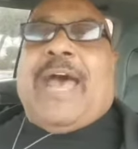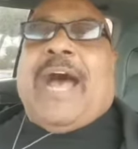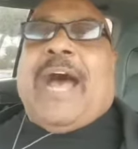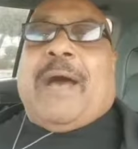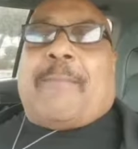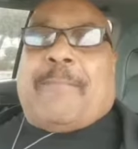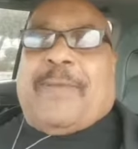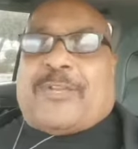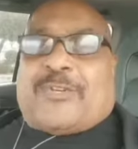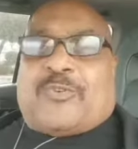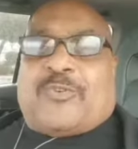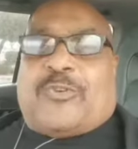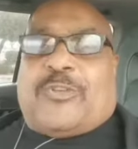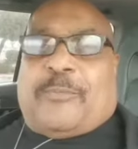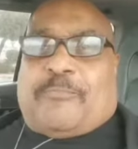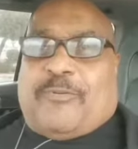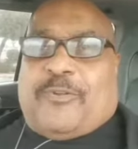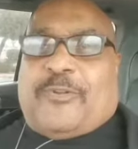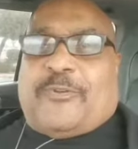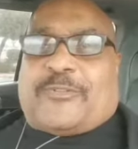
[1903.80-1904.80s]
I'll make sure
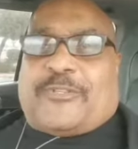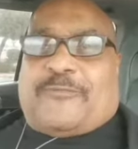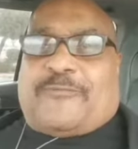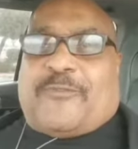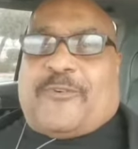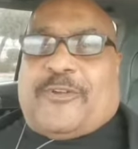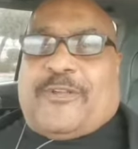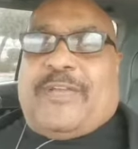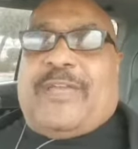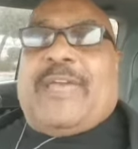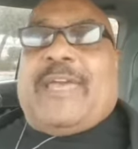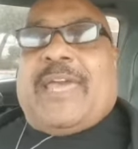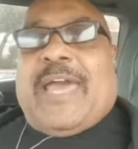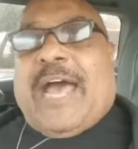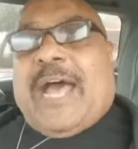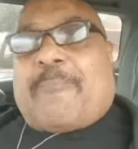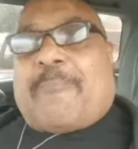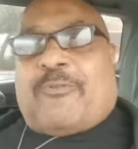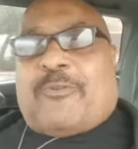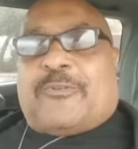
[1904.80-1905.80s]
you produce it for you.
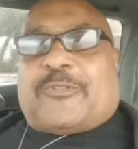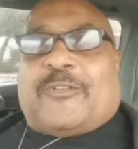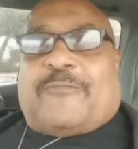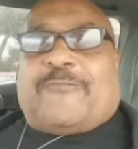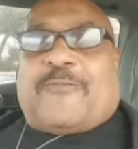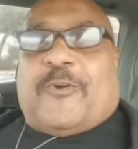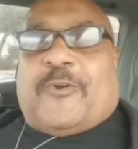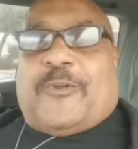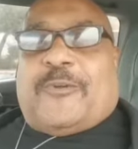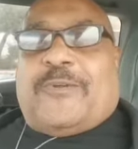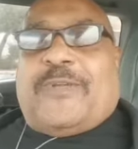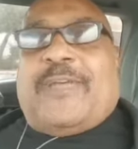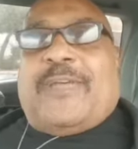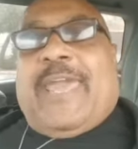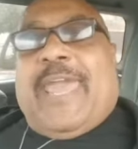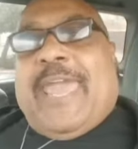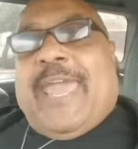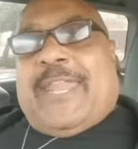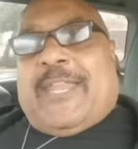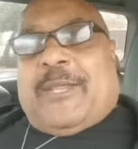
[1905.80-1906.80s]
I'll produce it for you,
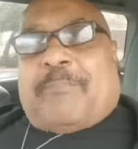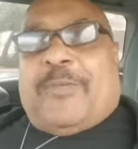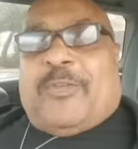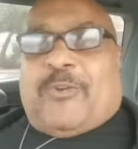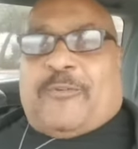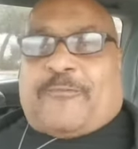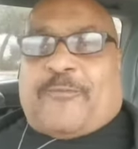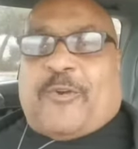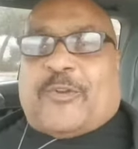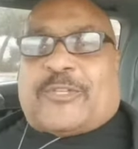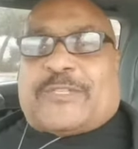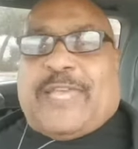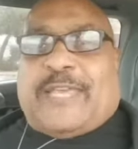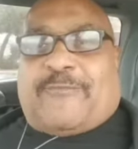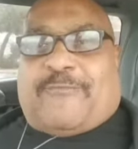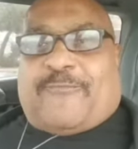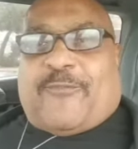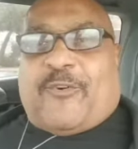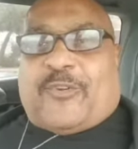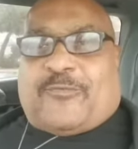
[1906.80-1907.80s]
and it'll be your first
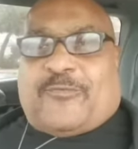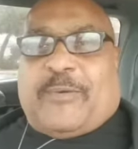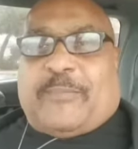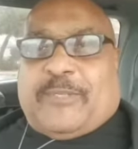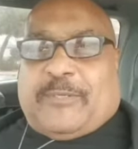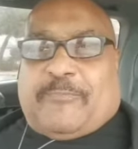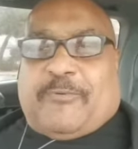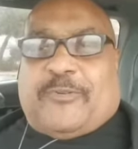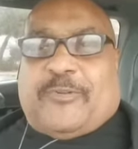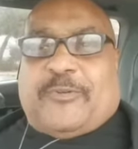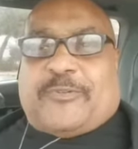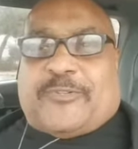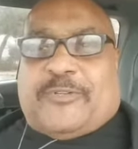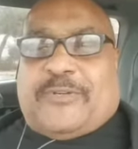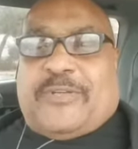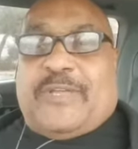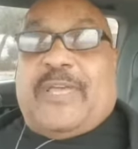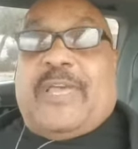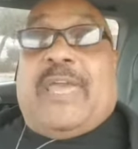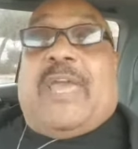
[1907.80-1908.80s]
eh, first film as
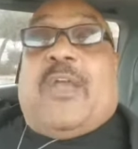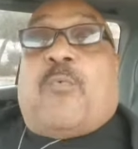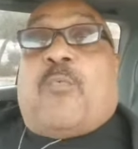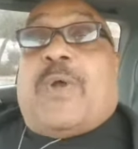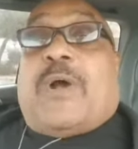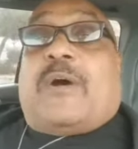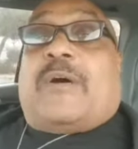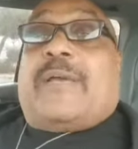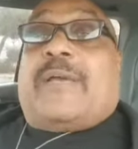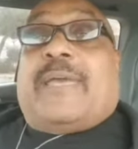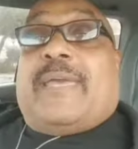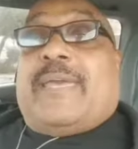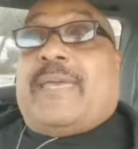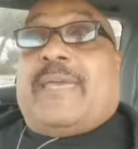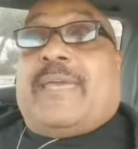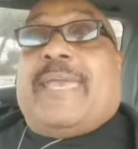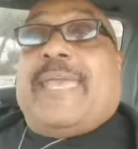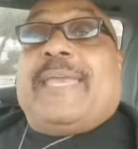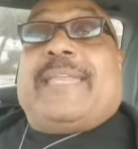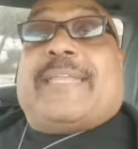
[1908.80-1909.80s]
producer." Well,
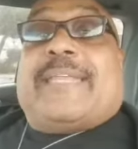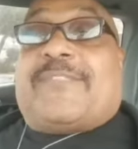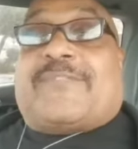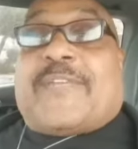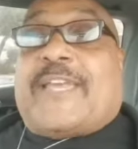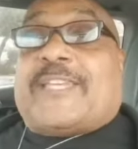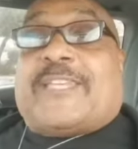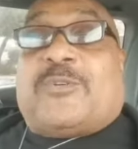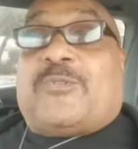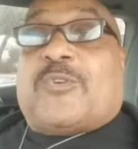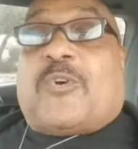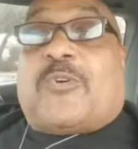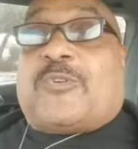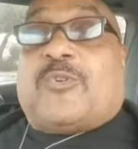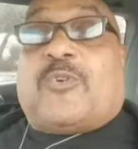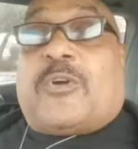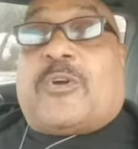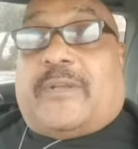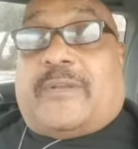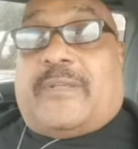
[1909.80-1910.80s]
he didn't think she was going
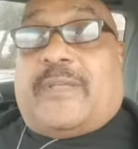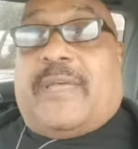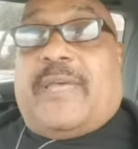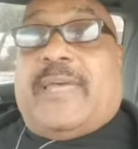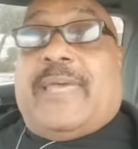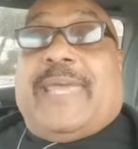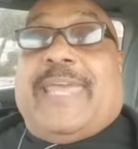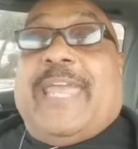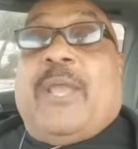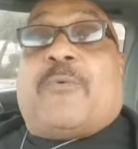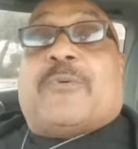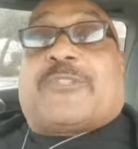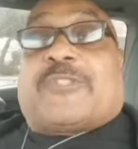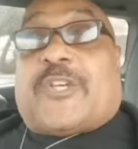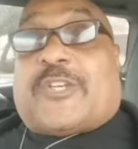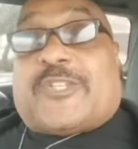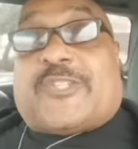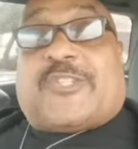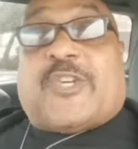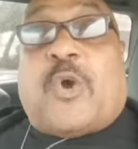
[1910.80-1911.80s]
to do it. He was
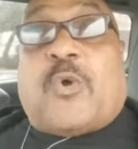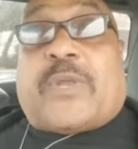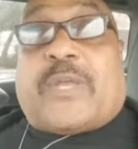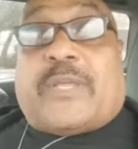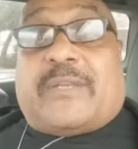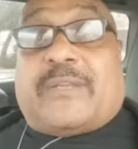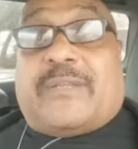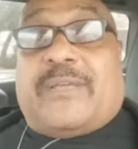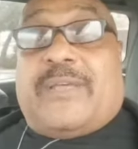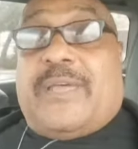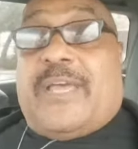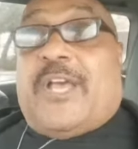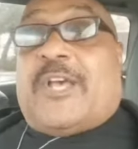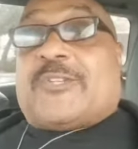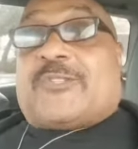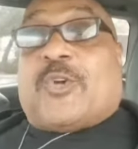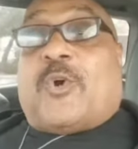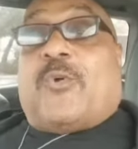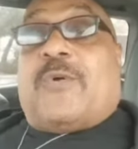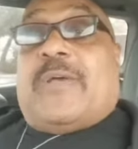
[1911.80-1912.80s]
just joking.
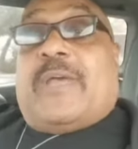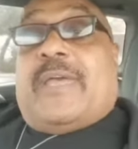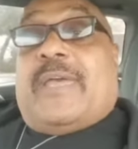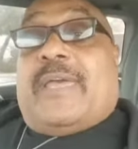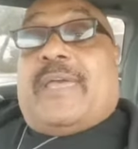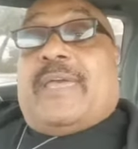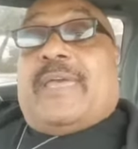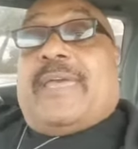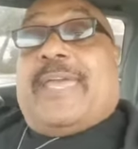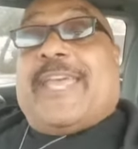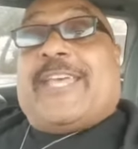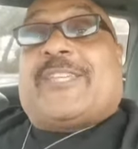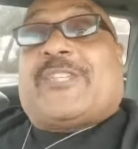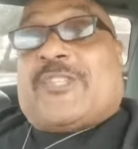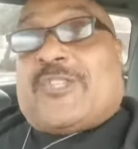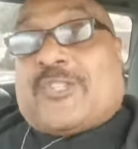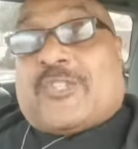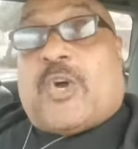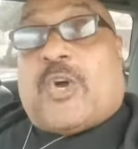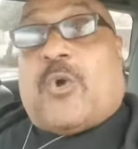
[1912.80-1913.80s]
So
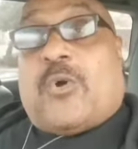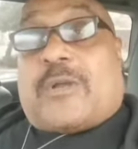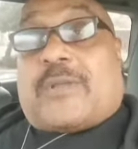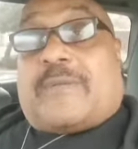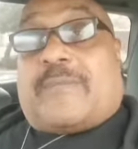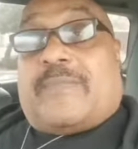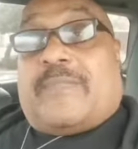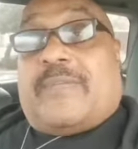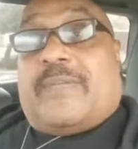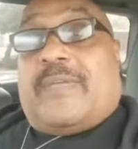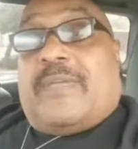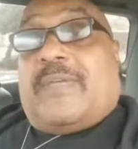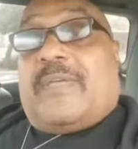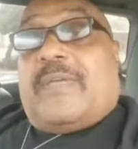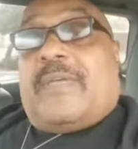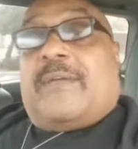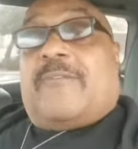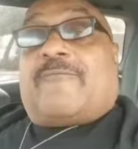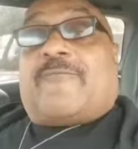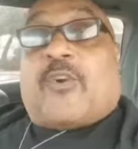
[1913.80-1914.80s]
his joke
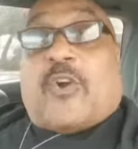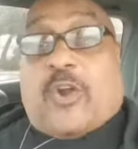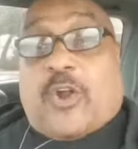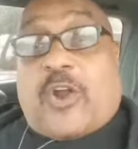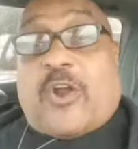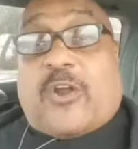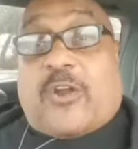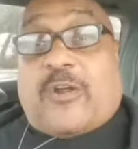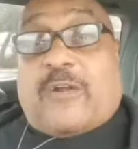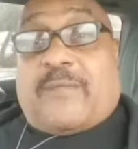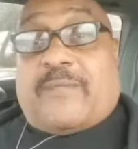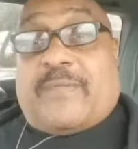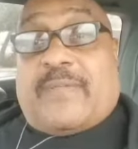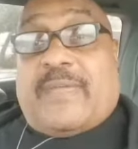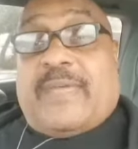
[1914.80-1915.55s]
for her